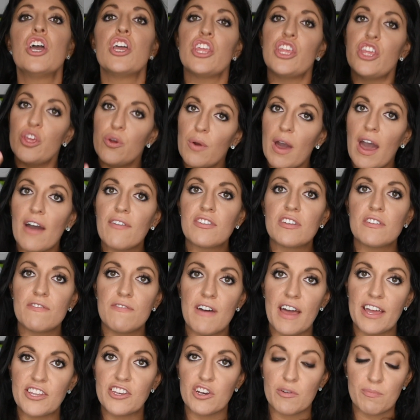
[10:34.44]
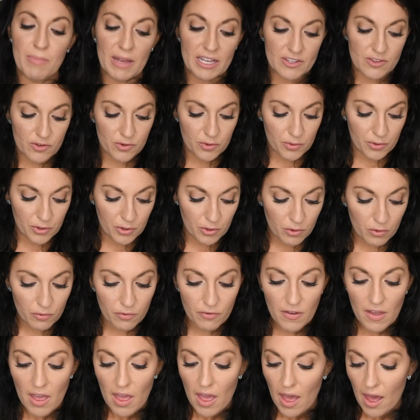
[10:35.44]
You have to find your best
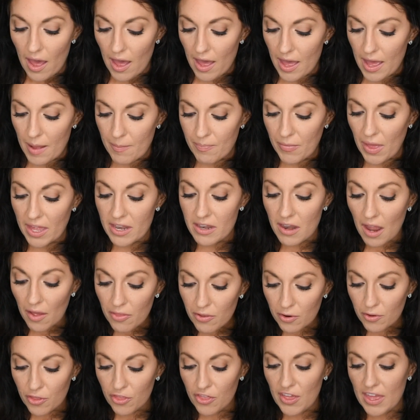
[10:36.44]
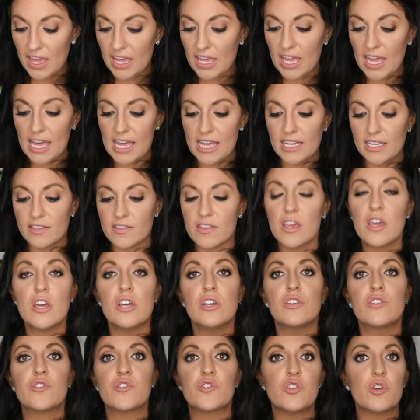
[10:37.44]
groove. Another thing is
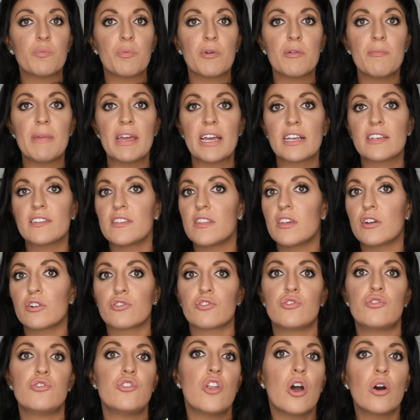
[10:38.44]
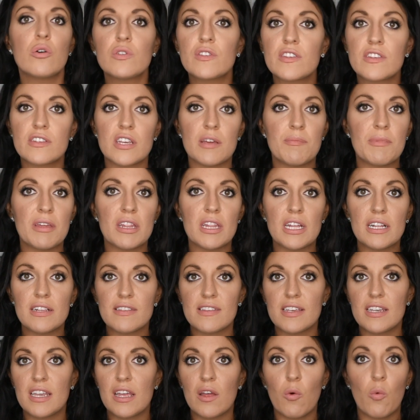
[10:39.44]
Super Mix. There's no
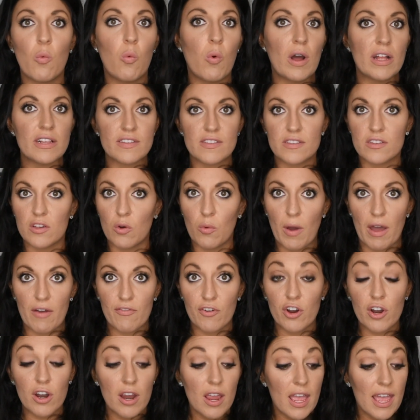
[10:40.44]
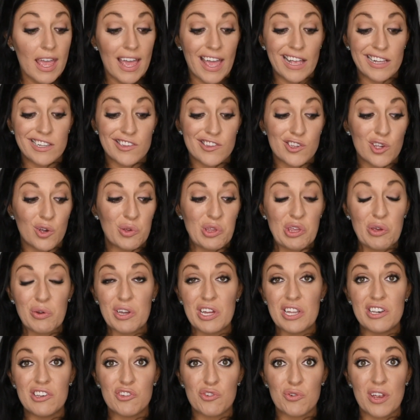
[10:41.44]
stimulants in it whatsoever, and so you
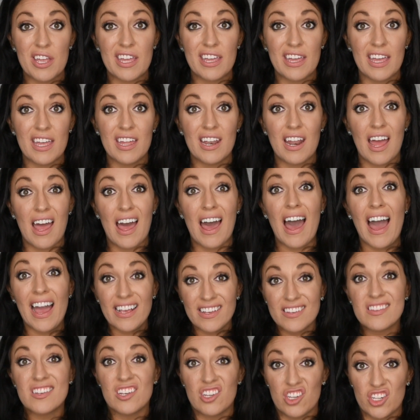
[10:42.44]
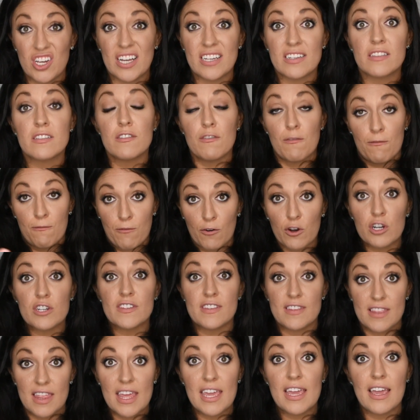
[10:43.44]
can drink it, I suggest,
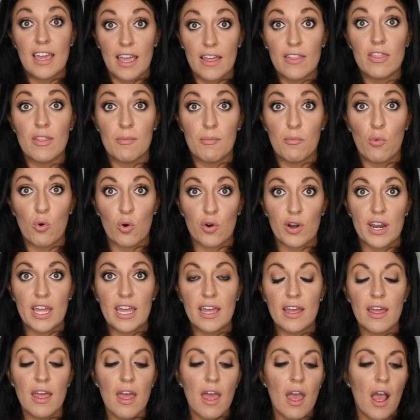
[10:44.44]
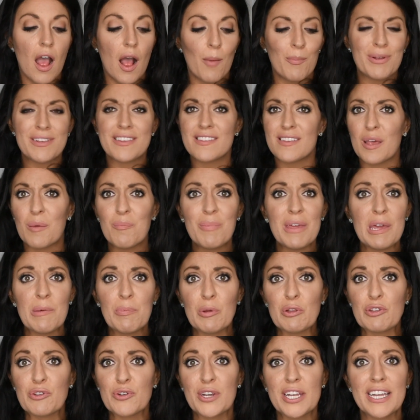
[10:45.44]
first thing in the morning, but some
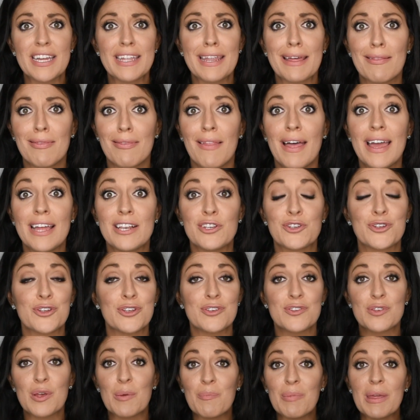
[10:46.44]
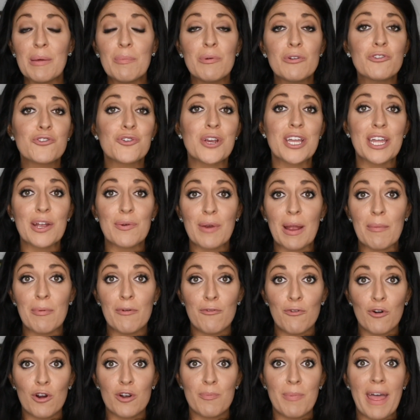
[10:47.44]
people drink it at lunch. Some people drink it right
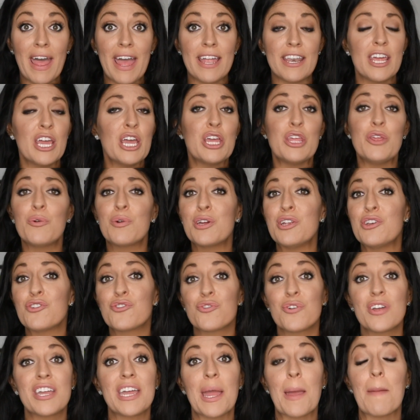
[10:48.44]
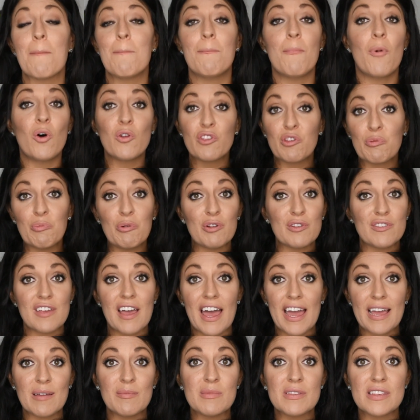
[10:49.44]
before bed. You can drink it multiple
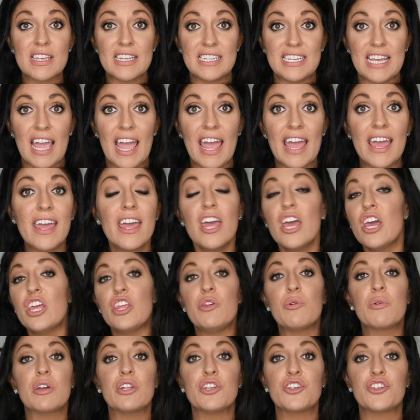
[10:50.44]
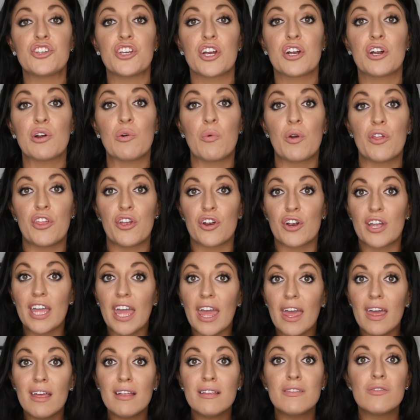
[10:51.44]
times a day. You can share it with your
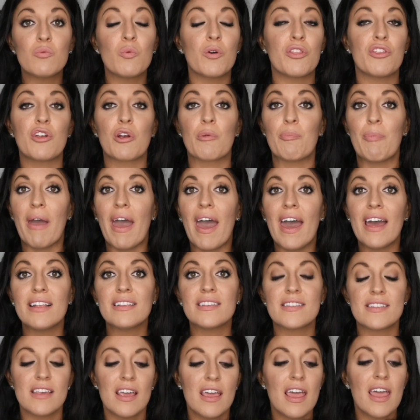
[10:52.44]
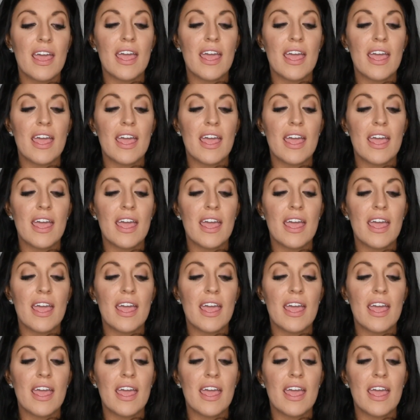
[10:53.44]
kids, with your pets.